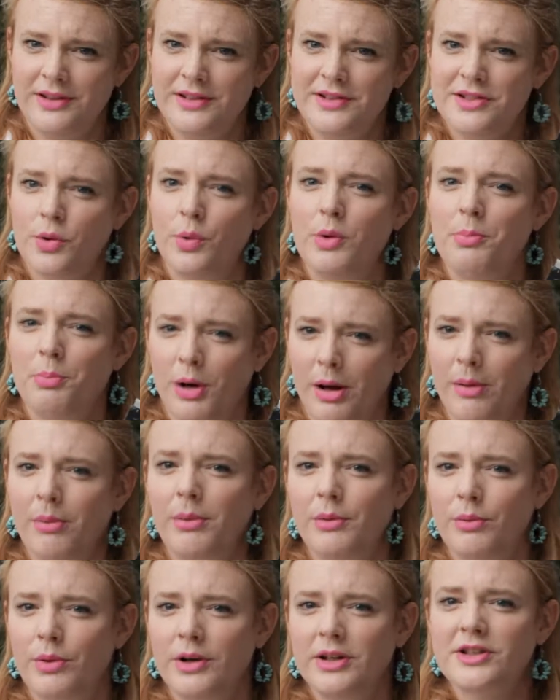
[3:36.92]
it, so we
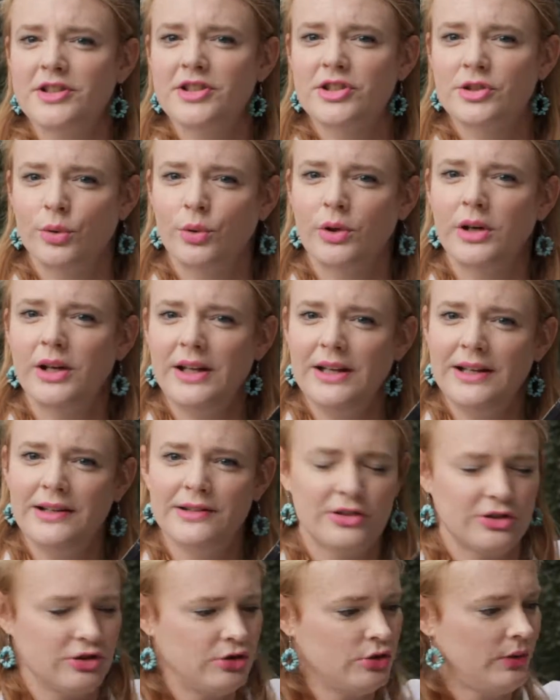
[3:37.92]
probably want to store it
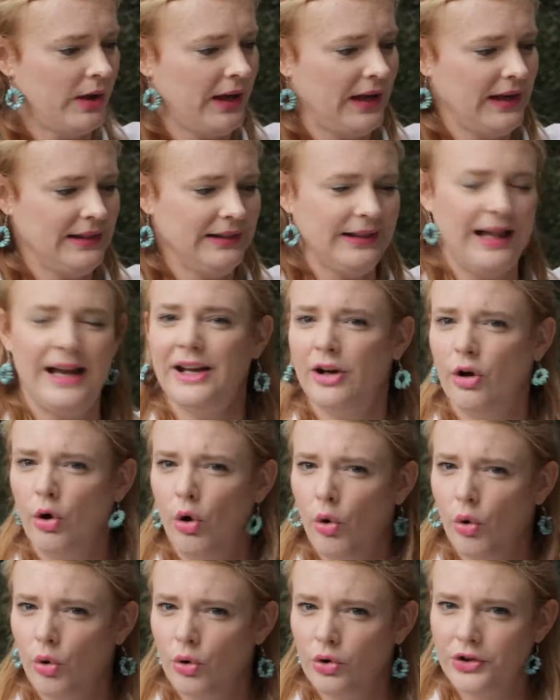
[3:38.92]
into a light
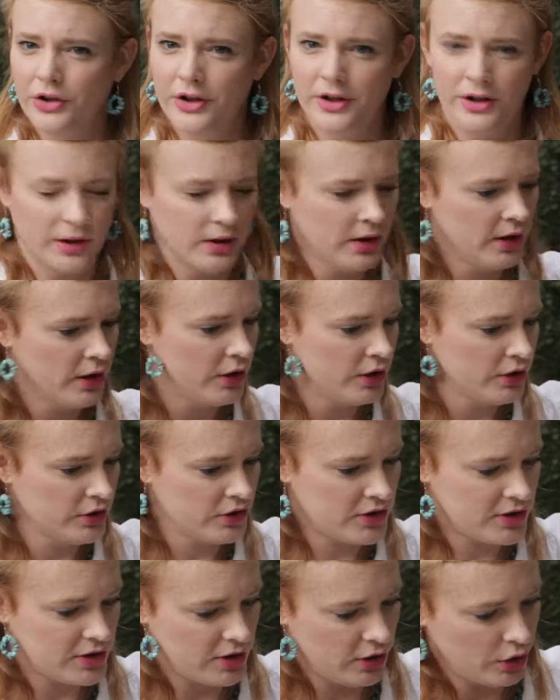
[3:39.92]
holder.
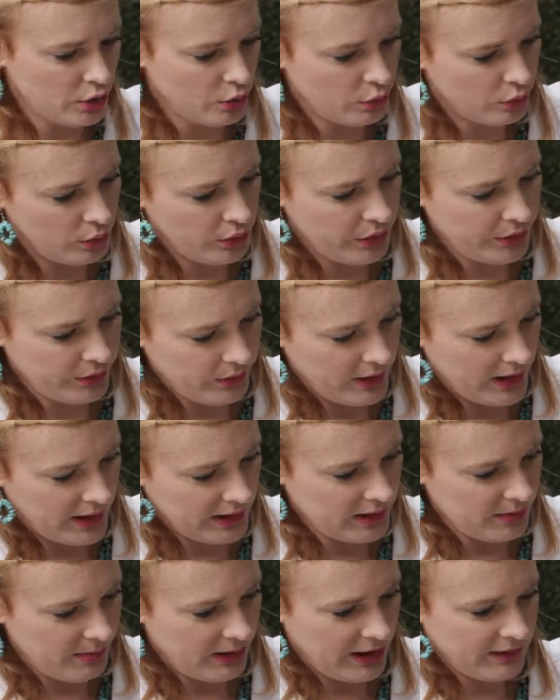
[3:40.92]
So we'll throw that
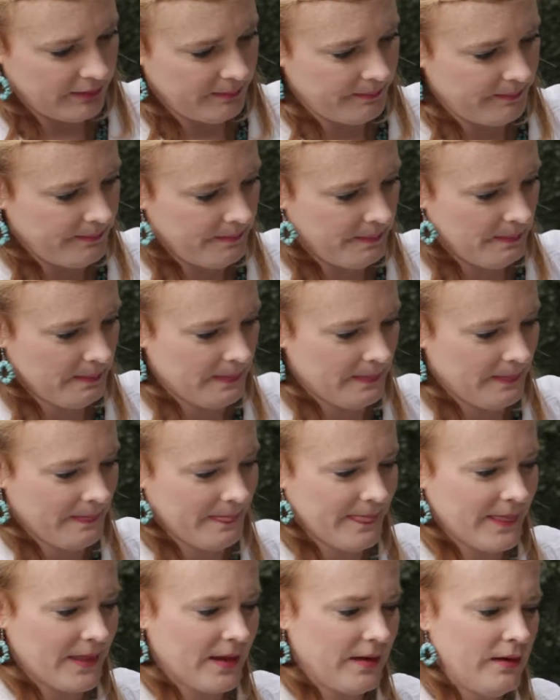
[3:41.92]
in the bag.
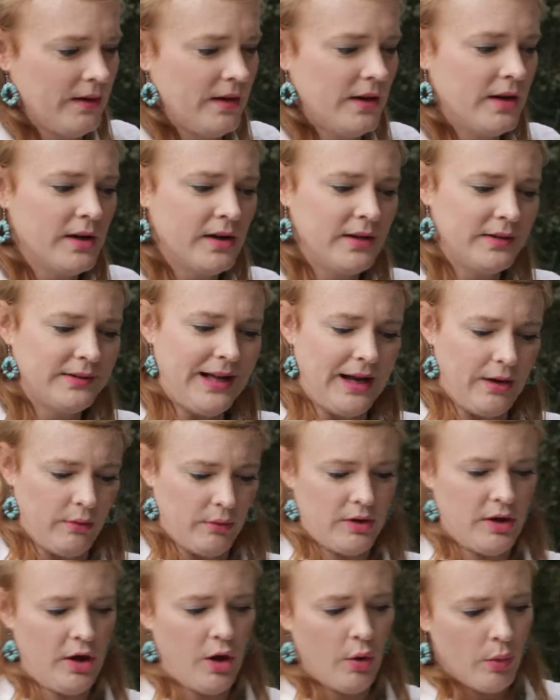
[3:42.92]
Now,
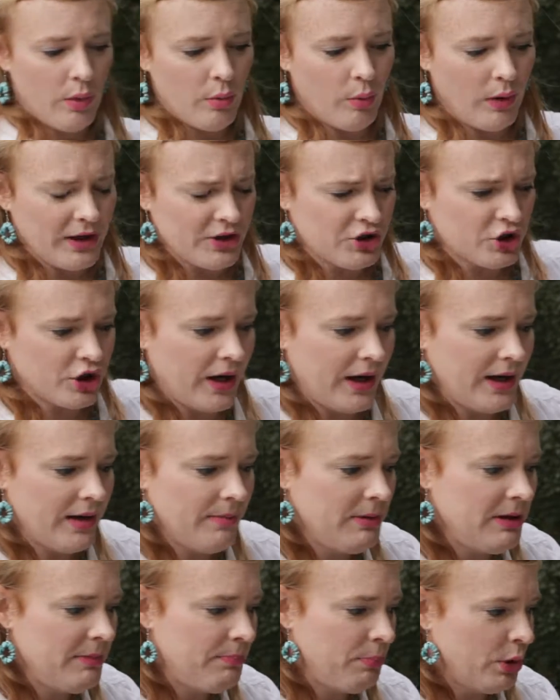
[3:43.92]
we want to try
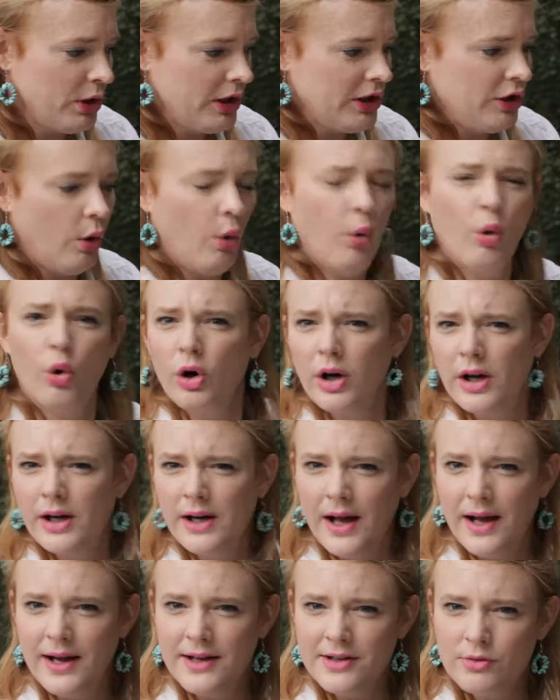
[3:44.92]
and be pretty
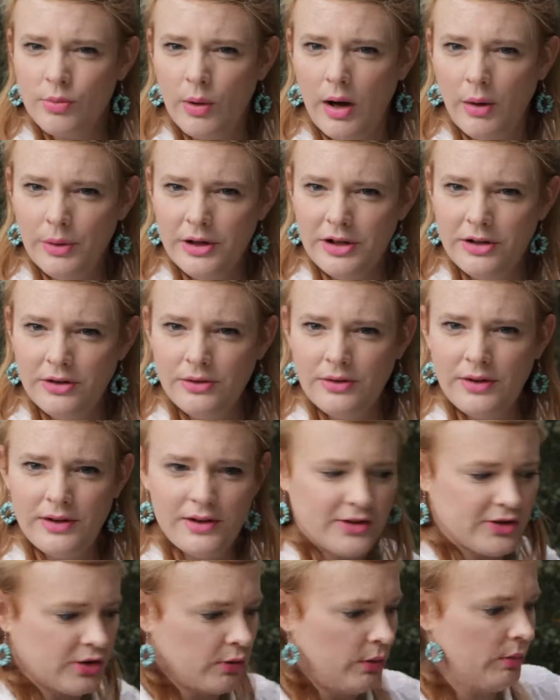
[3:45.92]
organized while we do
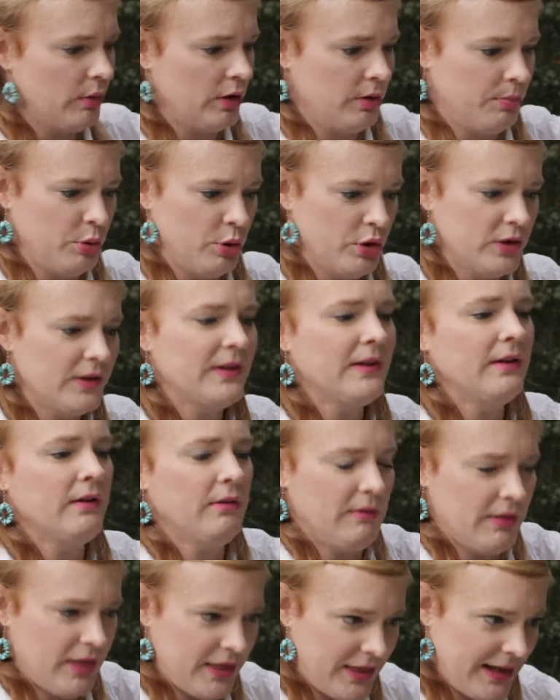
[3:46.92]
this. So we want to put the
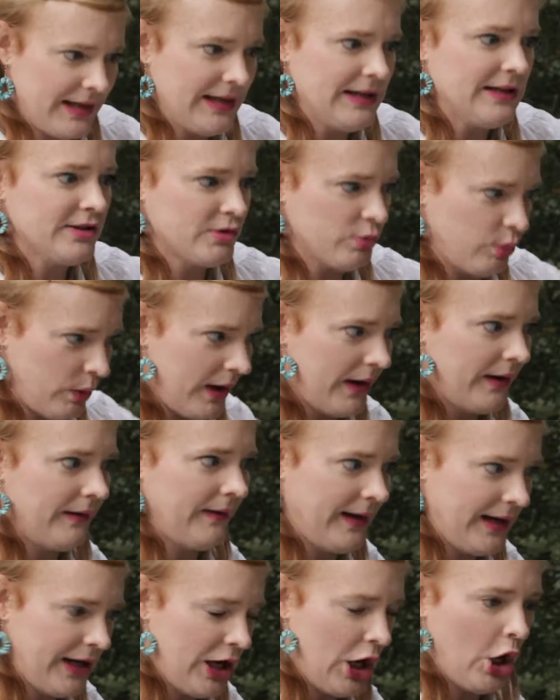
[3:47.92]
things where
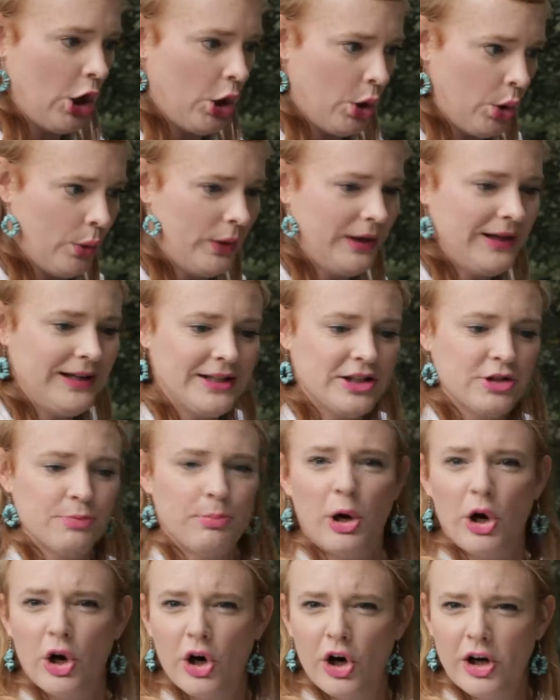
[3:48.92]
they go, each
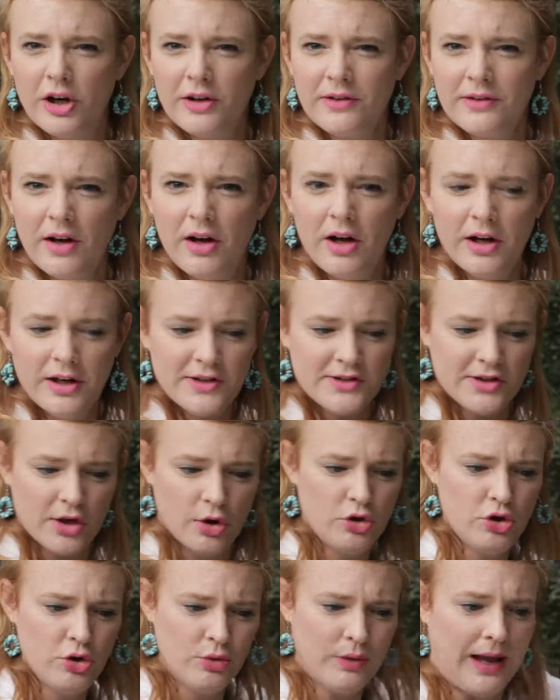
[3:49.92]
part on its
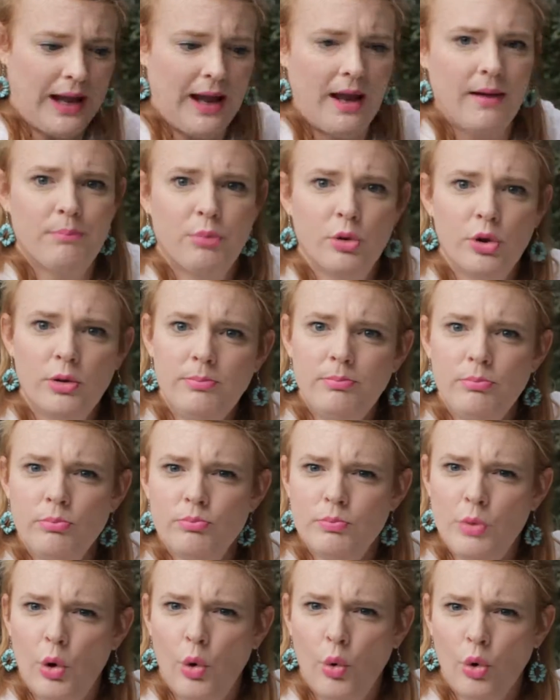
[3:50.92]
own. You can put
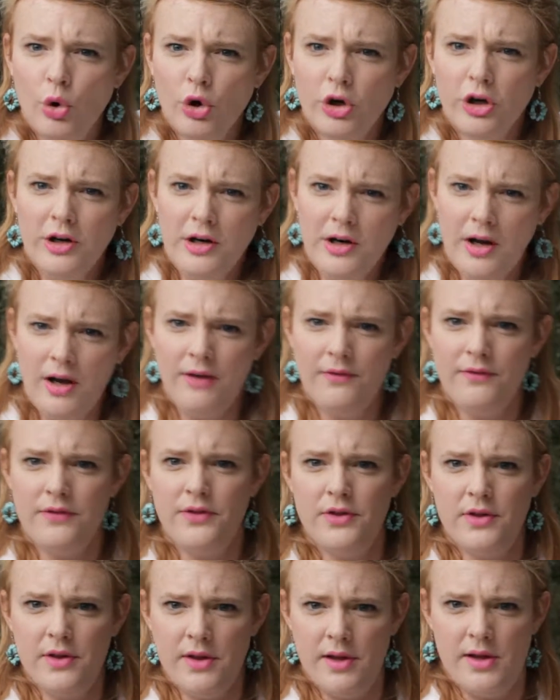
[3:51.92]
more of
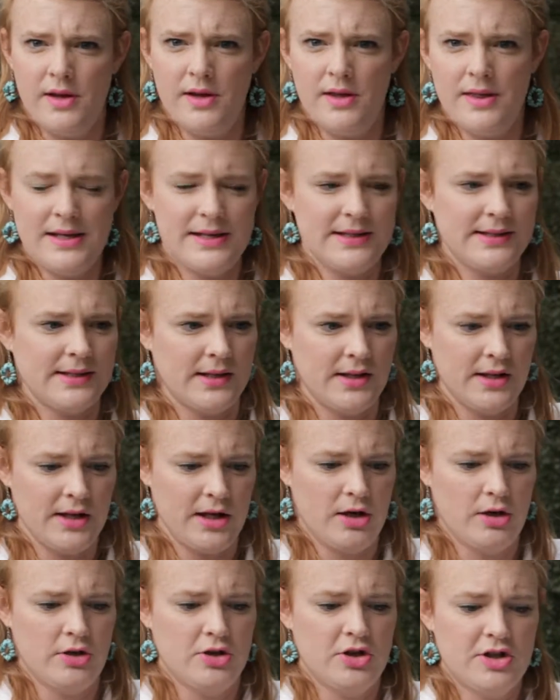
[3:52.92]
these in
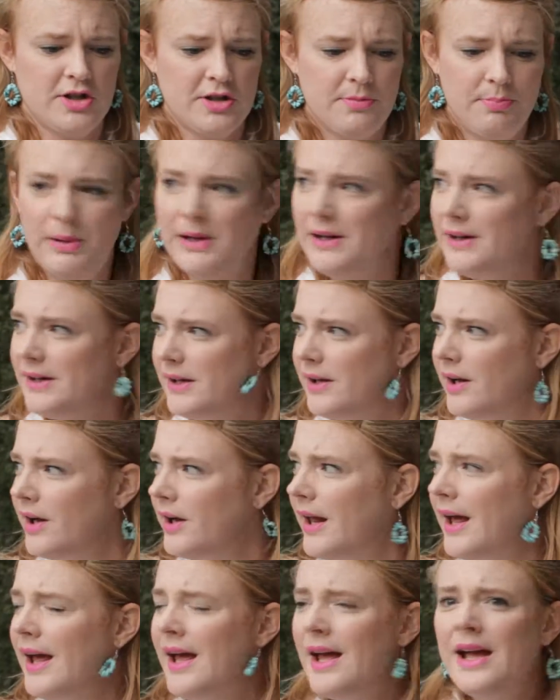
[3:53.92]
there, just depending
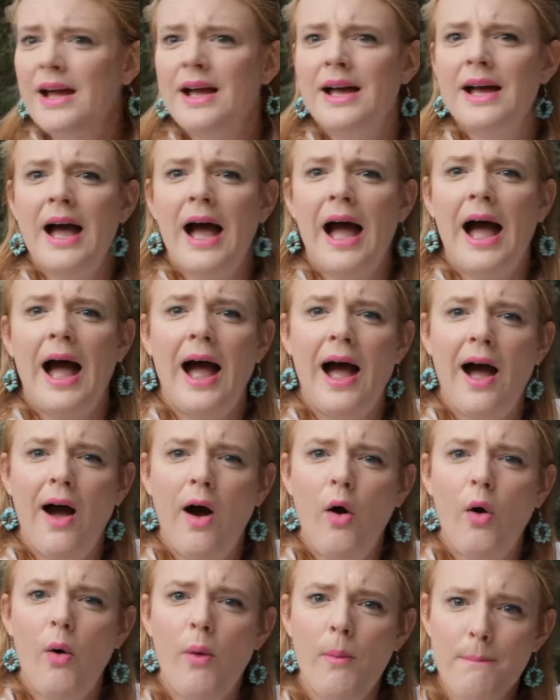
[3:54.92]
on
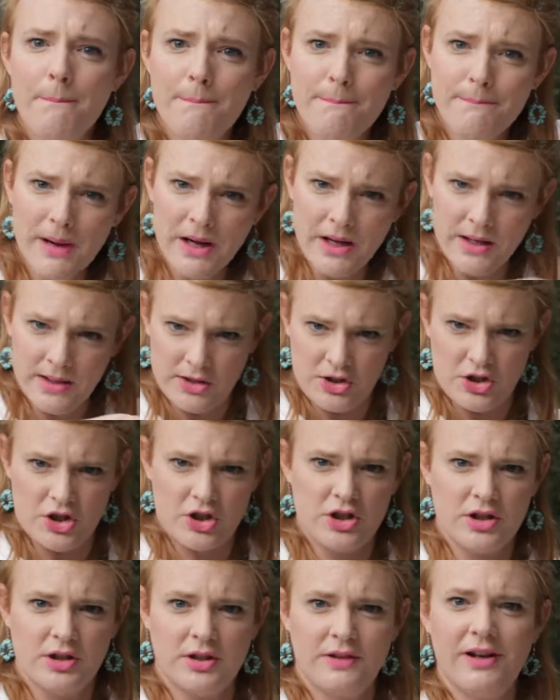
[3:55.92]
how
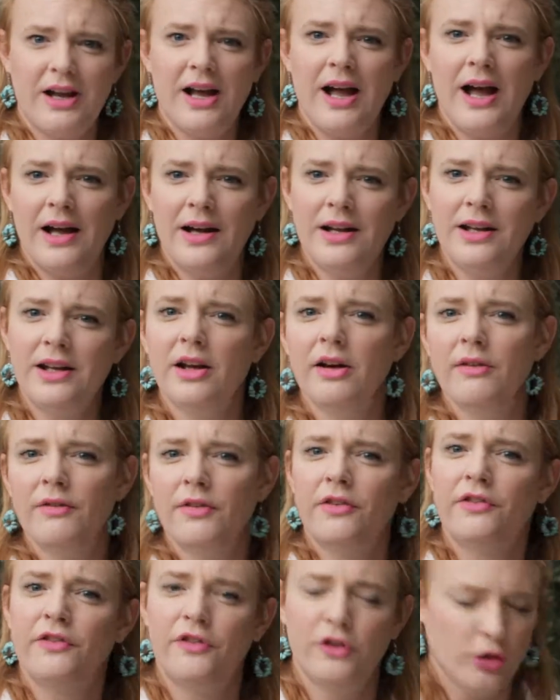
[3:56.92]
much cutting of
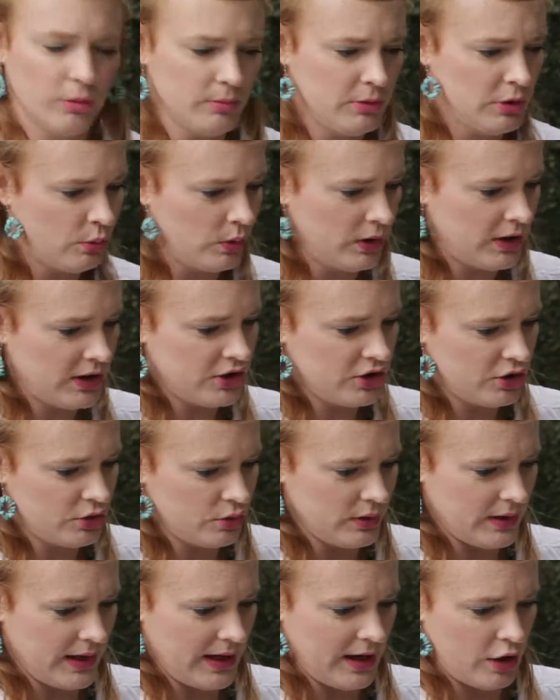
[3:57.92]
the film you want to
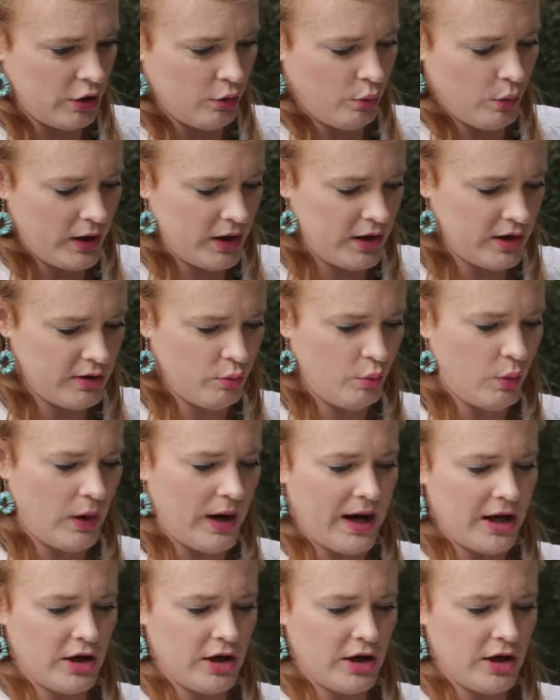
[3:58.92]
do and how, where, and why